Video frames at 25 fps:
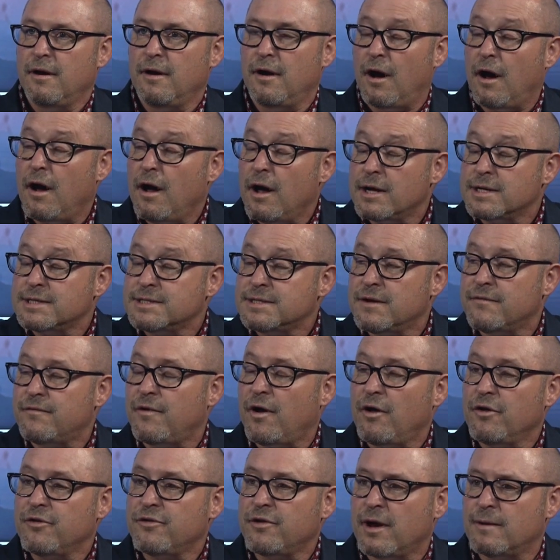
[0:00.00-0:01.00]
cost of
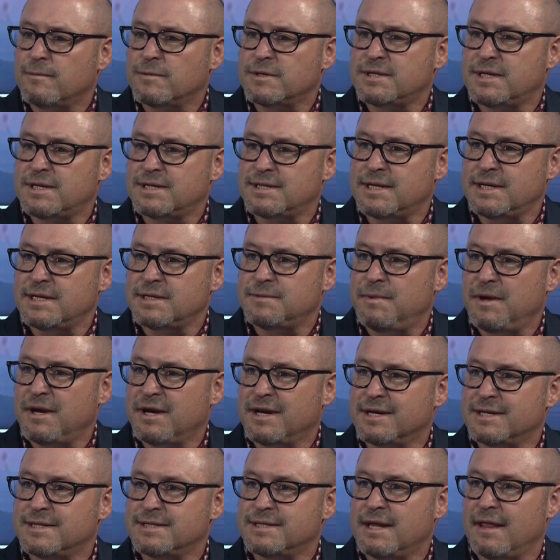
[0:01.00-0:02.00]
Alzheimer's disease,
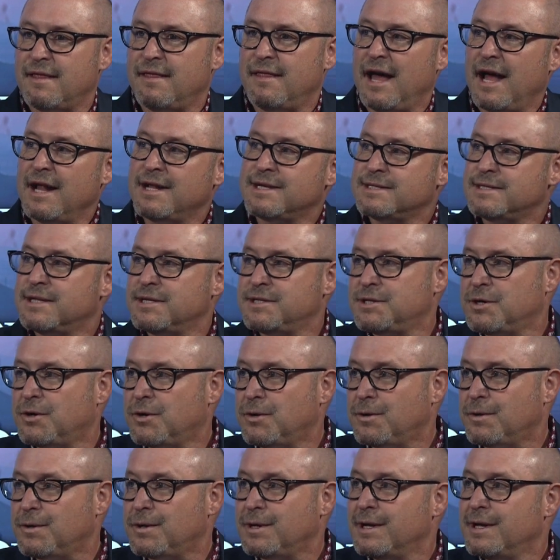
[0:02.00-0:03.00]
because that's the
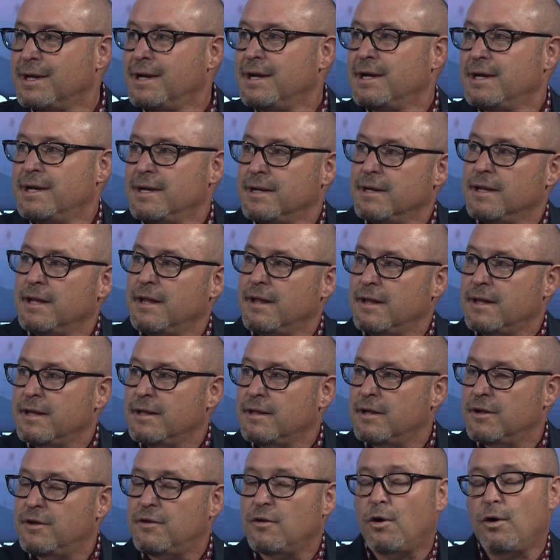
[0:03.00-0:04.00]
toll.
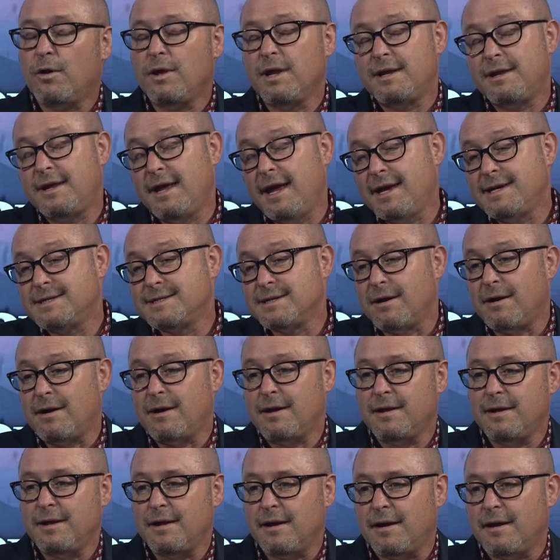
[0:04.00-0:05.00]
The toll it takes
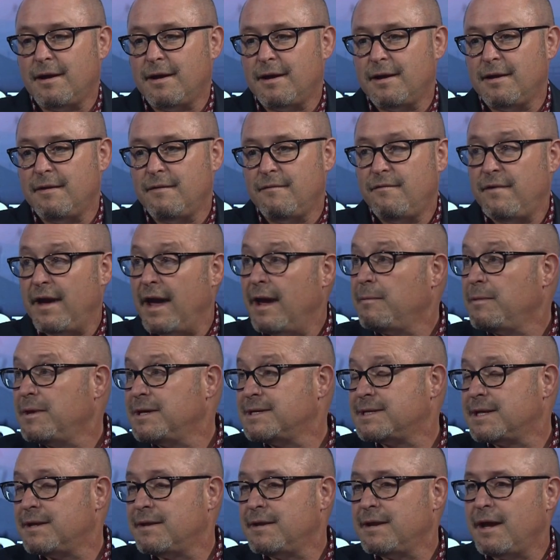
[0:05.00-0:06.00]
on
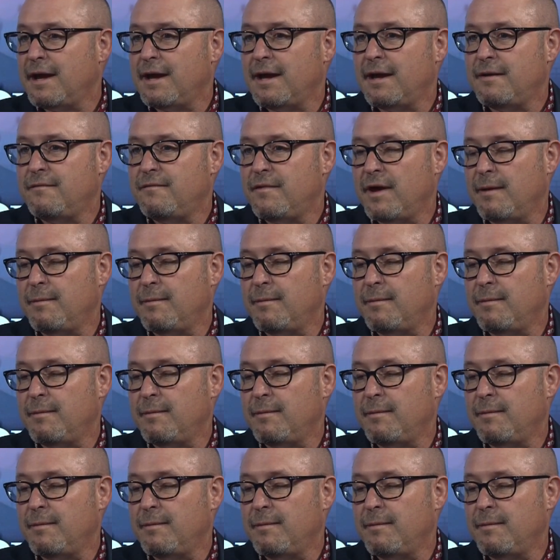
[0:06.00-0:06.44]
families and